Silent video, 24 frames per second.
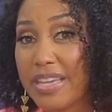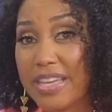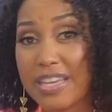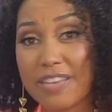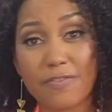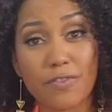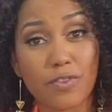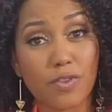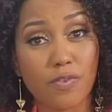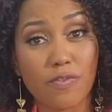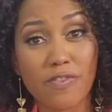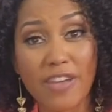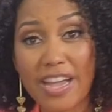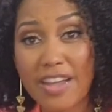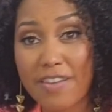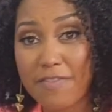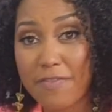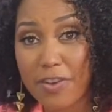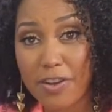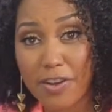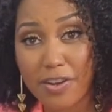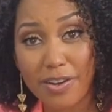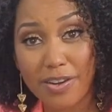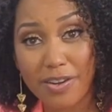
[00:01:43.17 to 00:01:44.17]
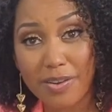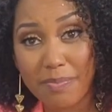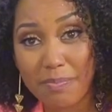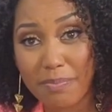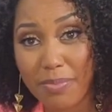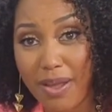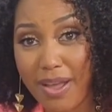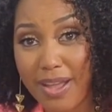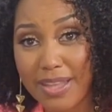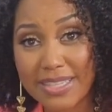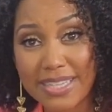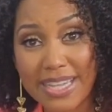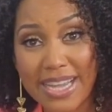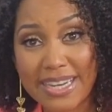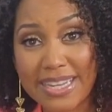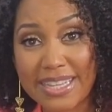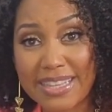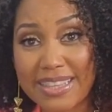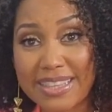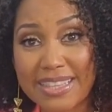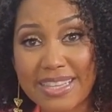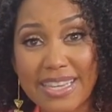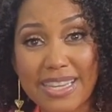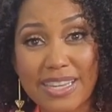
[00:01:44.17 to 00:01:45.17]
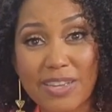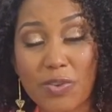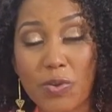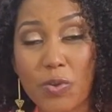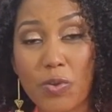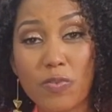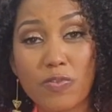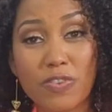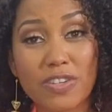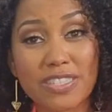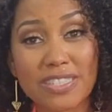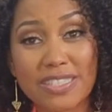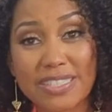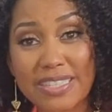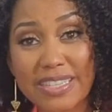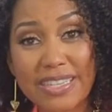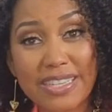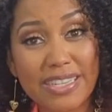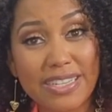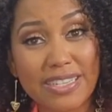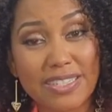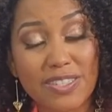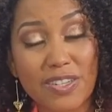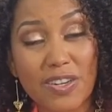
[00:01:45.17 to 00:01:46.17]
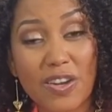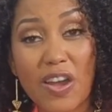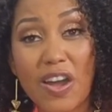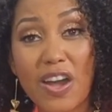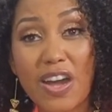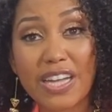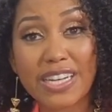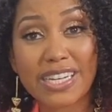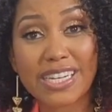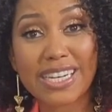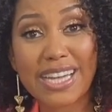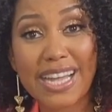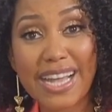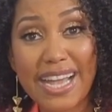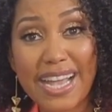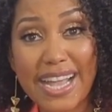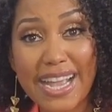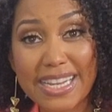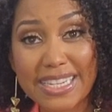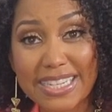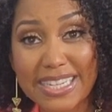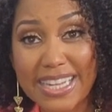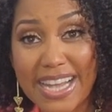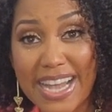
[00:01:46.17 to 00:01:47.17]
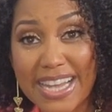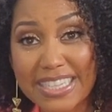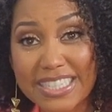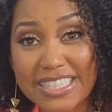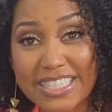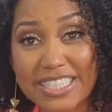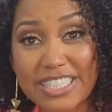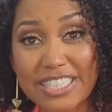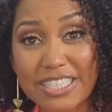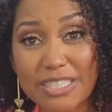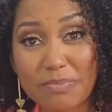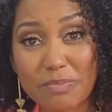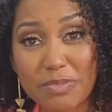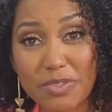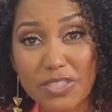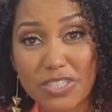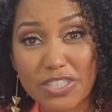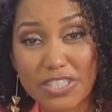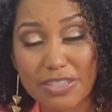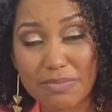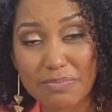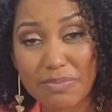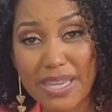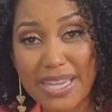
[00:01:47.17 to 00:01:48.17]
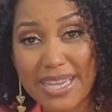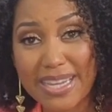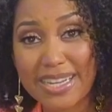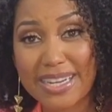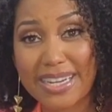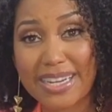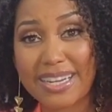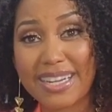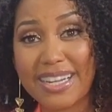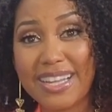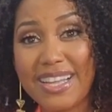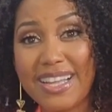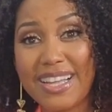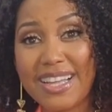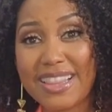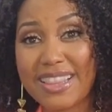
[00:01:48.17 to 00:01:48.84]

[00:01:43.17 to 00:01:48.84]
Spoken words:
If you've ever bought anything overseas or online and had it shipped to Jamaica,